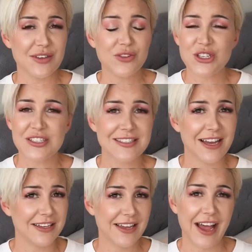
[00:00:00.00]
if you're just
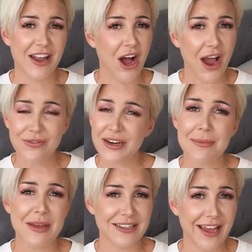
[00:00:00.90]
starting out, I
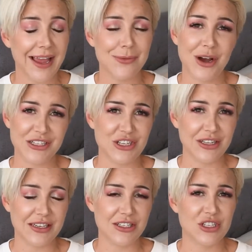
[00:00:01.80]
recommend KY jelly,